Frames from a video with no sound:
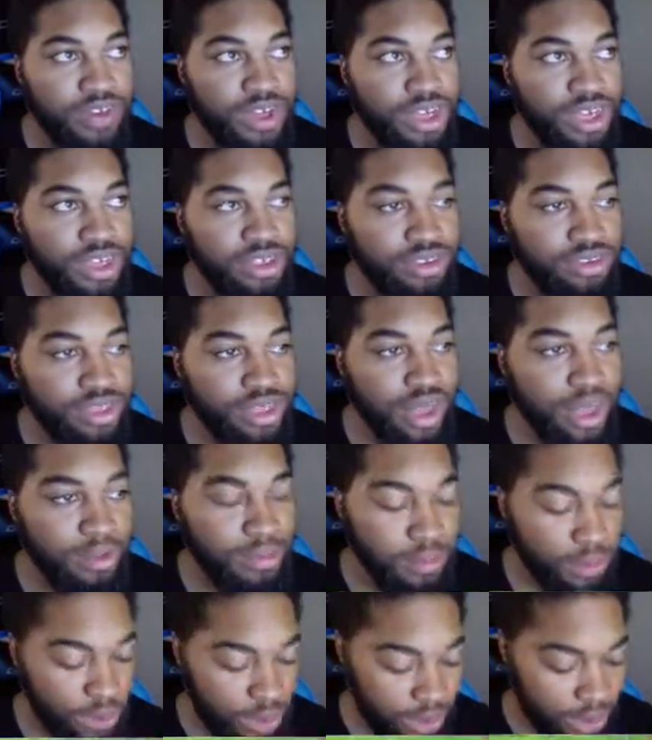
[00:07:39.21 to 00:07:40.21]
it gets to
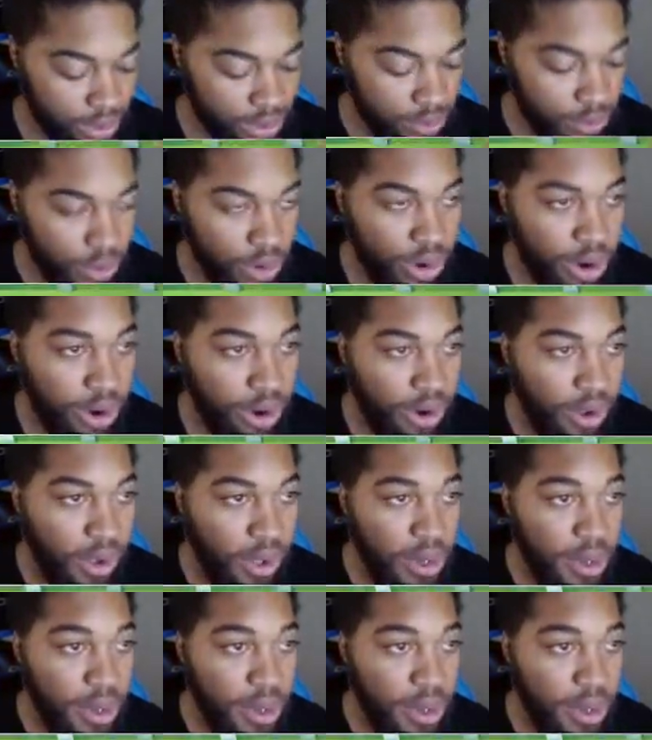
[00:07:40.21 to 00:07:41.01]
that point where